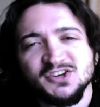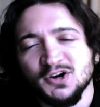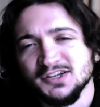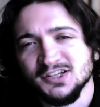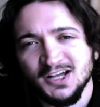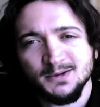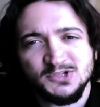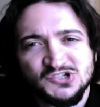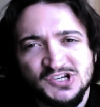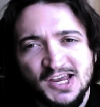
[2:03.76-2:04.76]
on
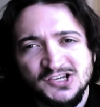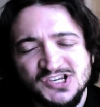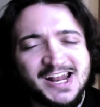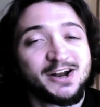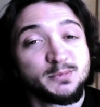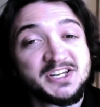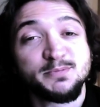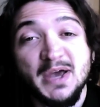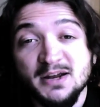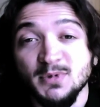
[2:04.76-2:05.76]
climate change, and I don't mean
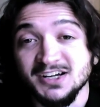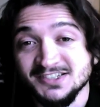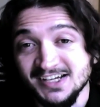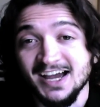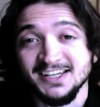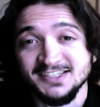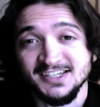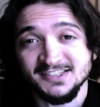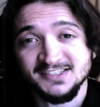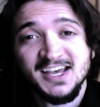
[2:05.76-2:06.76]
debate among
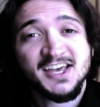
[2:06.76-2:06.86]
scientists,